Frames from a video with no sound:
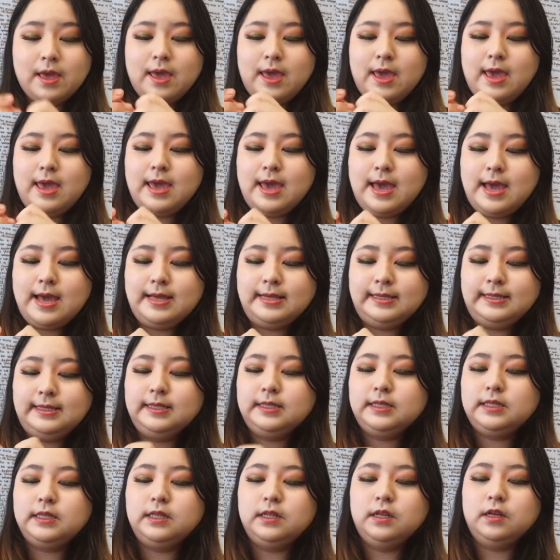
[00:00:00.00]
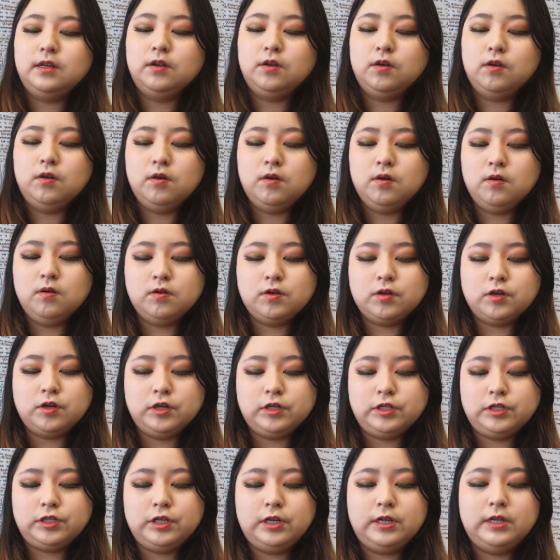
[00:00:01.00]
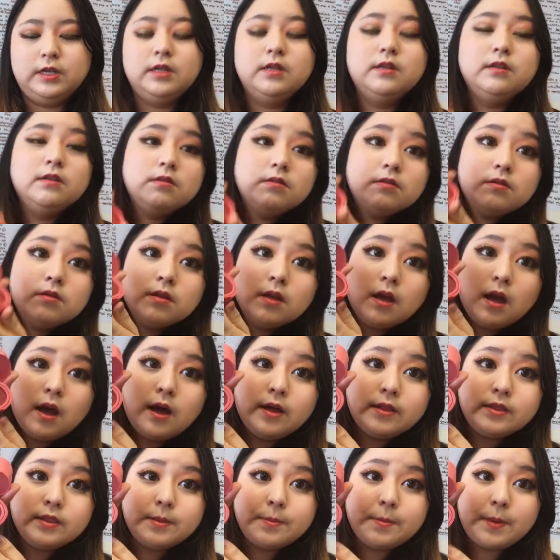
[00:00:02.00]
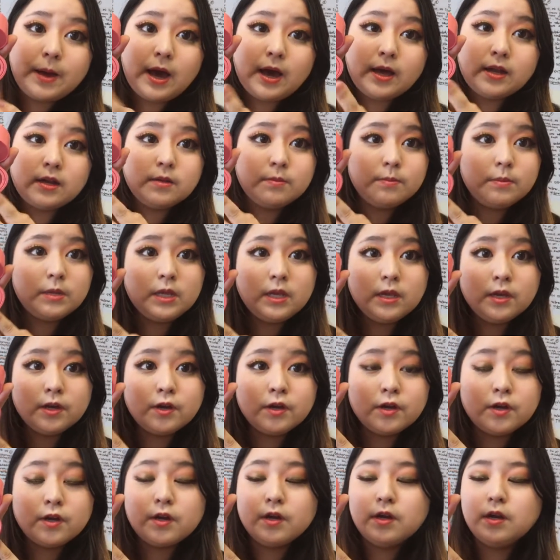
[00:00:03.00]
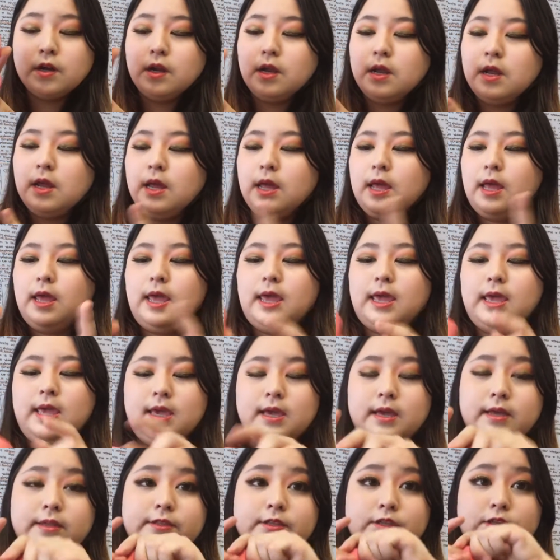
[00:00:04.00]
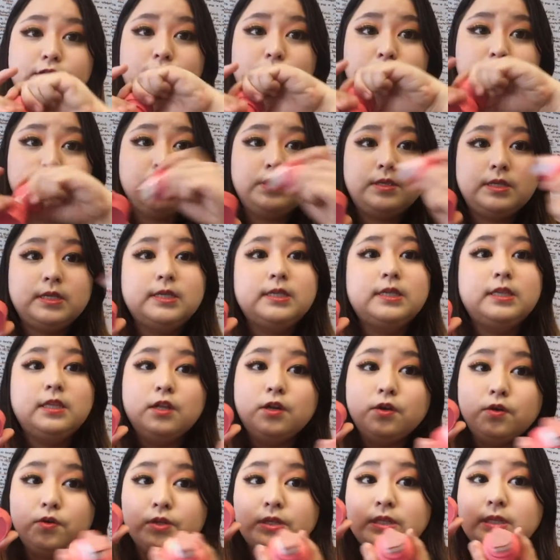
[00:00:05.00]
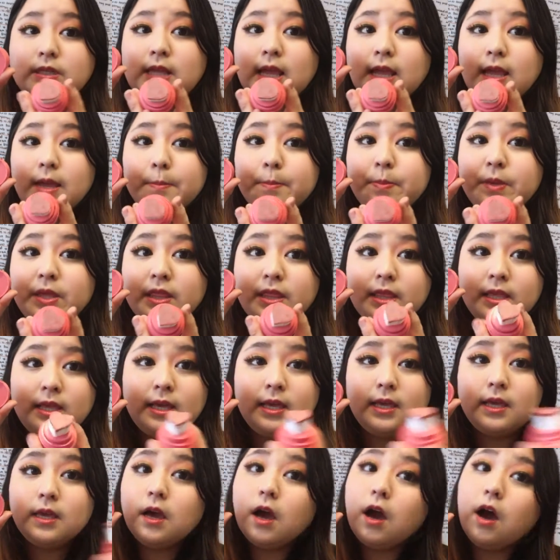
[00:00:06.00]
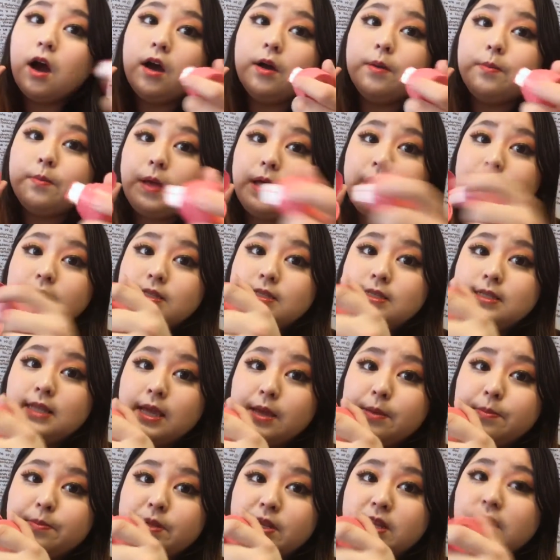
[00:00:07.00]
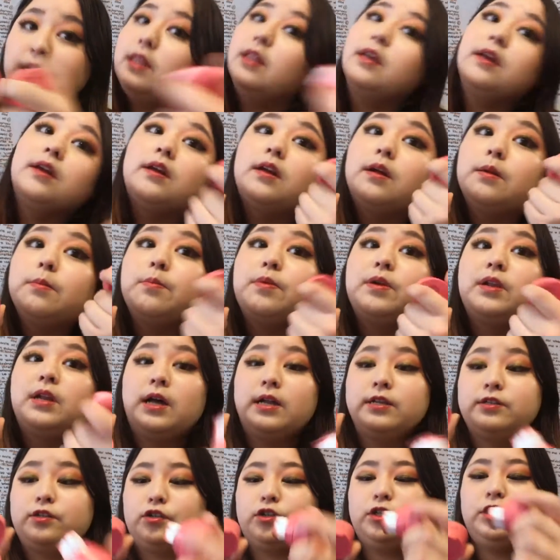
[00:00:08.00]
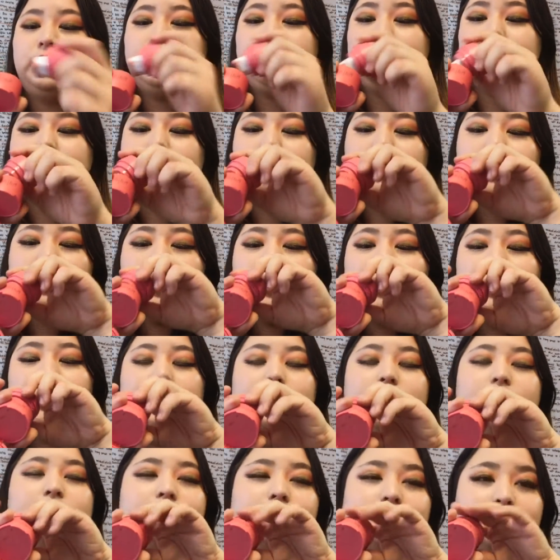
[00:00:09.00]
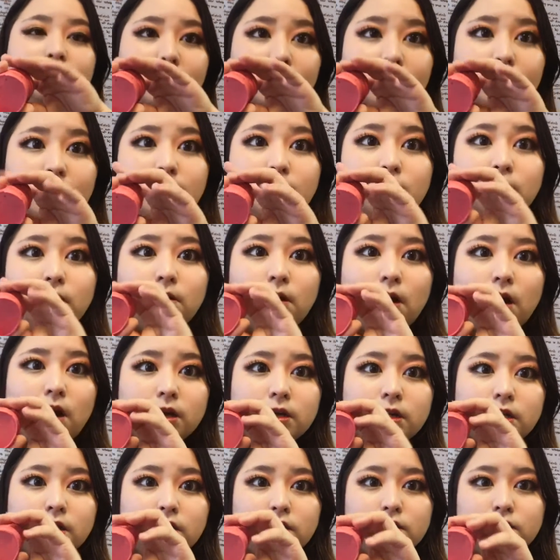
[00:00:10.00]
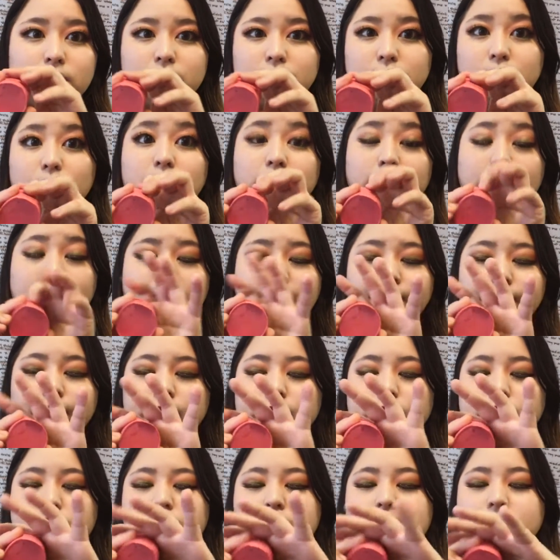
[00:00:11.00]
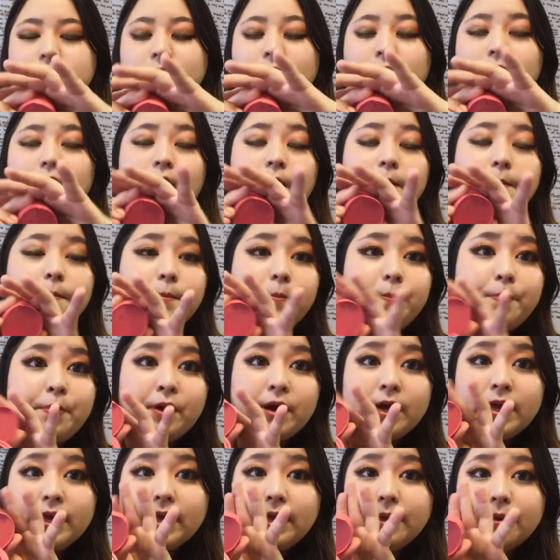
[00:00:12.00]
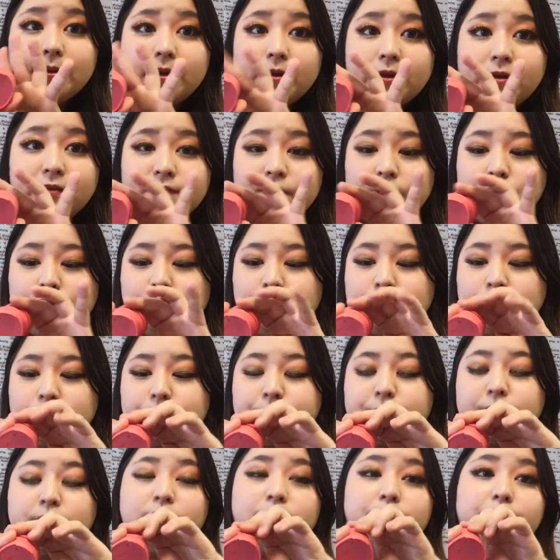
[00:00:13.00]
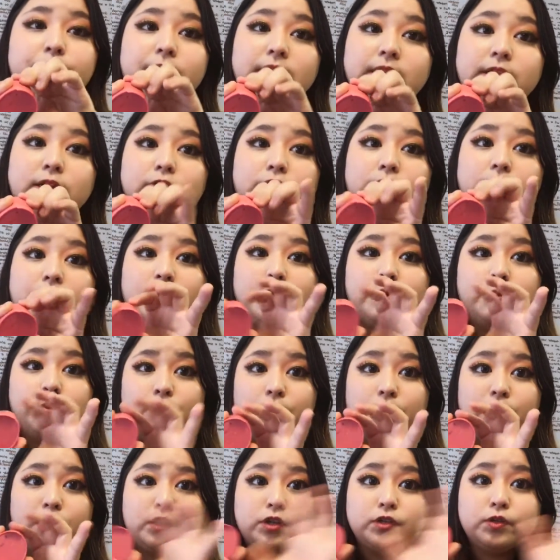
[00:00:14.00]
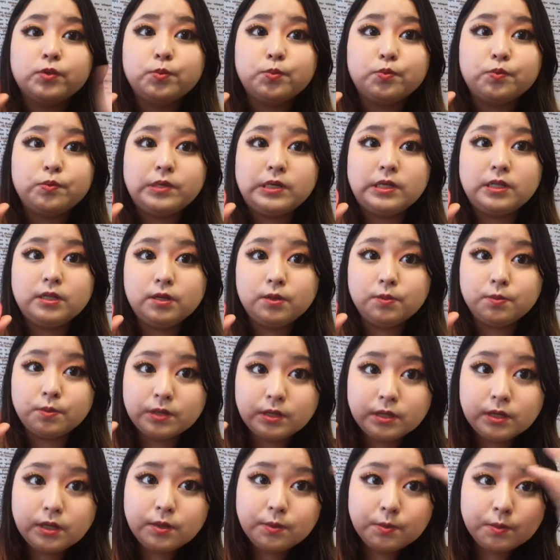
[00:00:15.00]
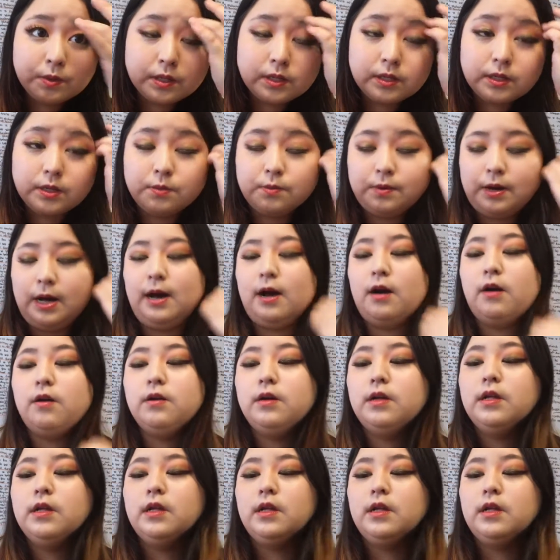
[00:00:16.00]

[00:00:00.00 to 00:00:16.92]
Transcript: It has this little cushion on the bottom here, and you use this little stampy thing and stamp it in there and put it on your cheeks. It does kind of go on a little dark at first, but if you use a beauty blender, it works really, really, really well.